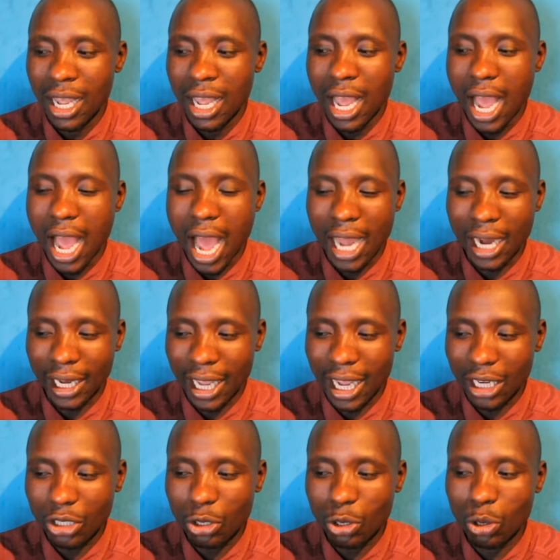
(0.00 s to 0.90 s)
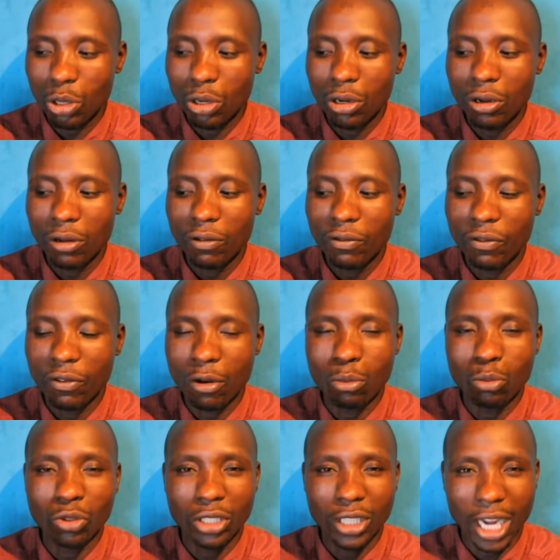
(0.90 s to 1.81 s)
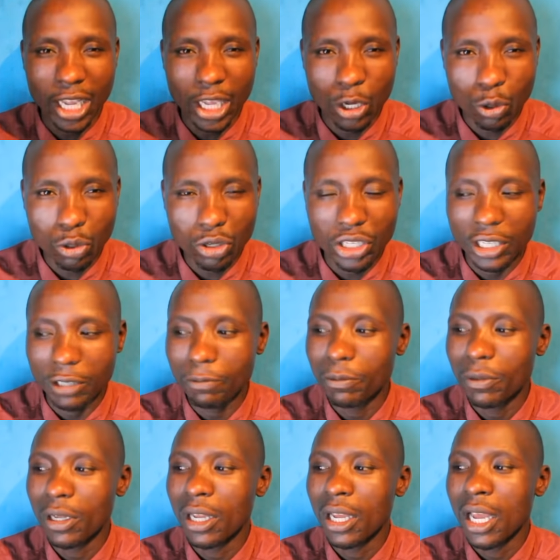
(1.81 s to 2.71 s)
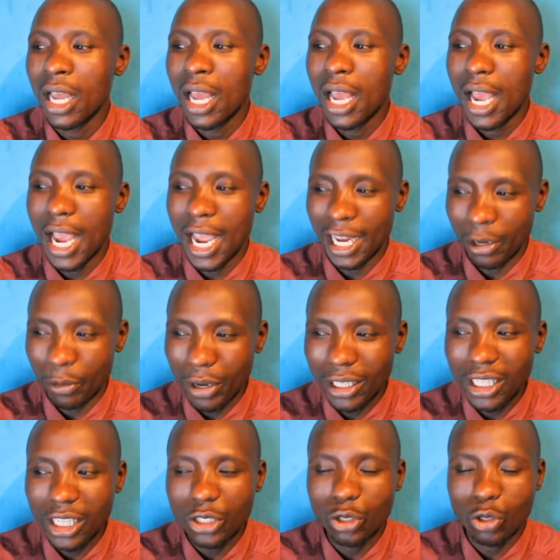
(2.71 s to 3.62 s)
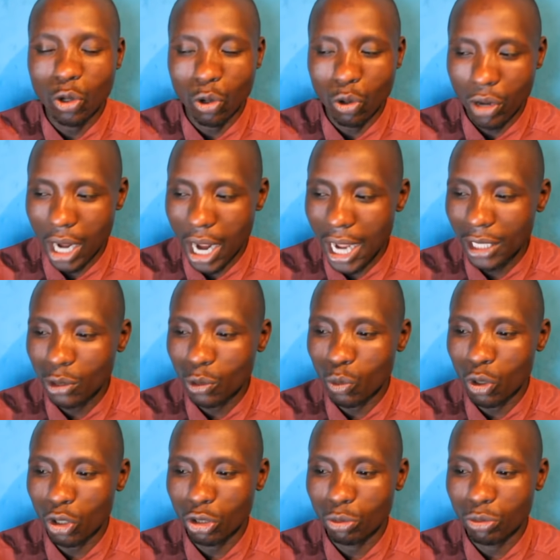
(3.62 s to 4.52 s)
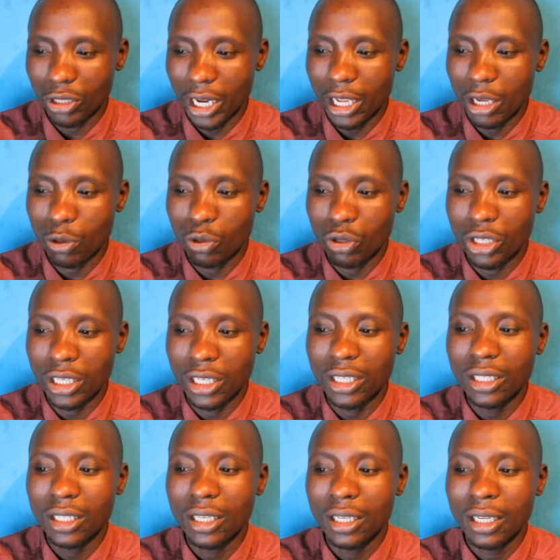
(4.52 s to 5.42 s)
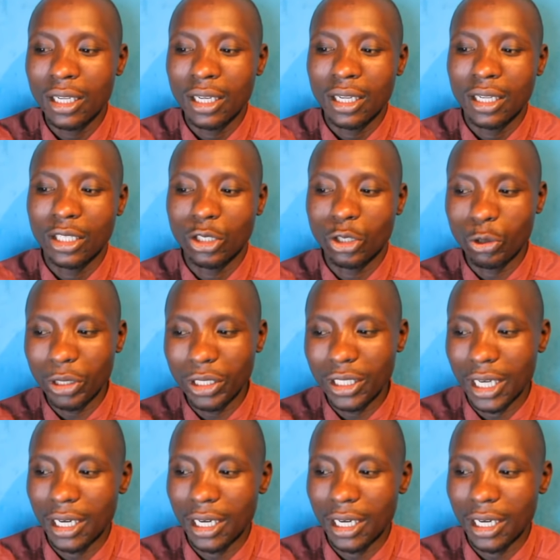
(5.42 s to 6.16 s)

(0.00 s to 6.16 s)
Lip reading: a reaction from Mutahi Ngunyi. And they want us to look at what Mutahi Ngunyi tweeted